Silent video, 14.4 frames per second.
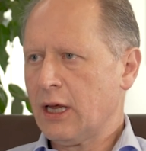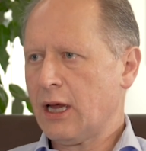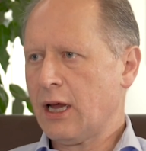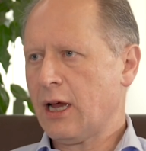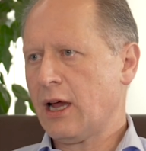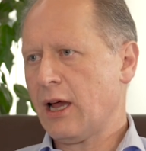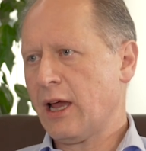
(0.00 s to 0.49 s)

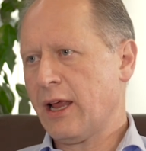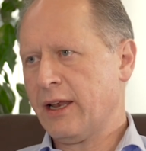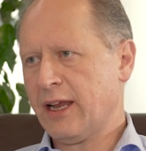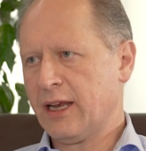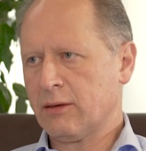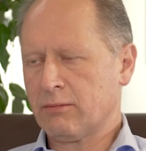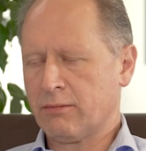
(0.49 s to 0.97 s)
and
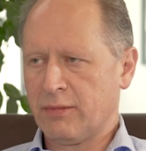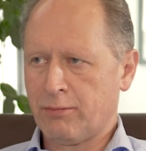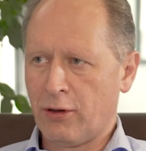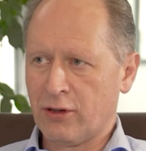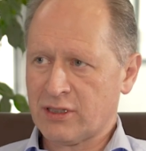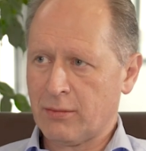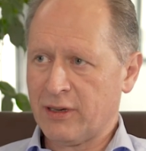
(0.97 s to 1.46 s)
then
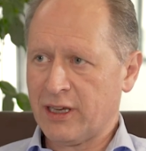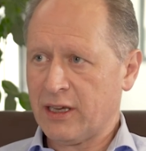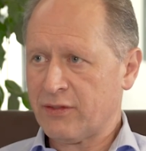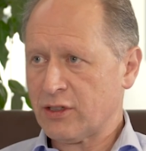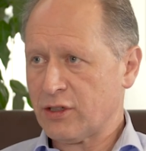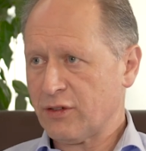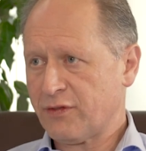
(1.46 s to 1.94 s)
possibly
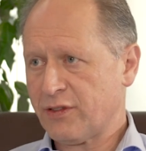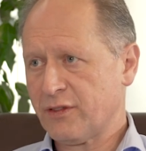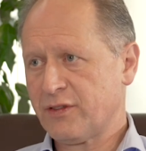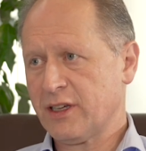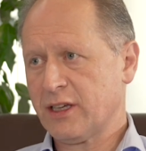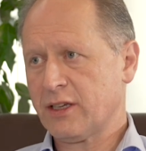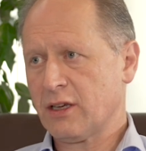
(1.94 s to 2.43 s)
even do
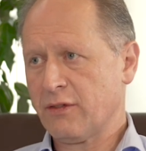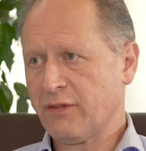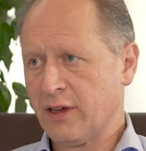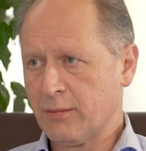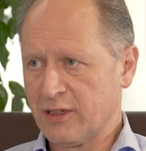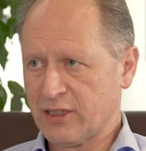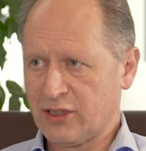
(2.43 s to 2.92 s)
50 in
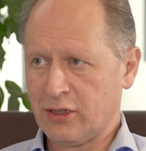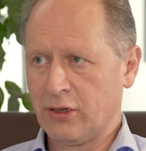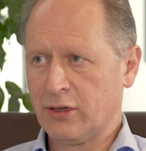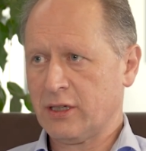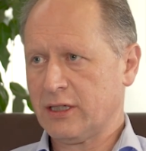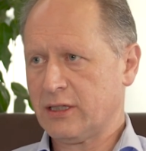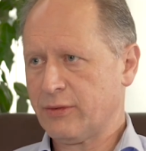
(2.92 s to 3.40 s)
November,
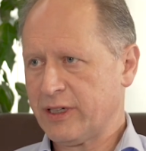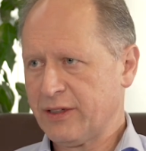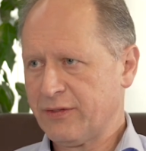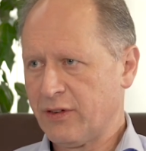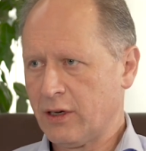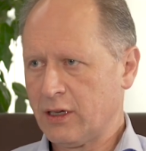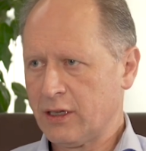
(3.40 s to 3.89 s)
certainly
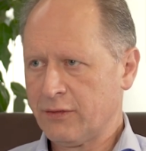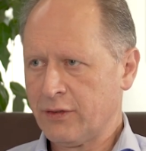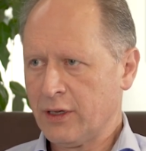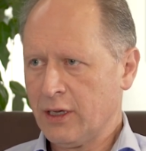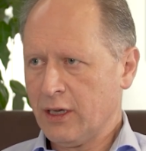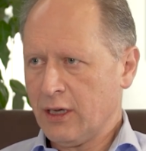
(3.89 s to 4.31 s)
25.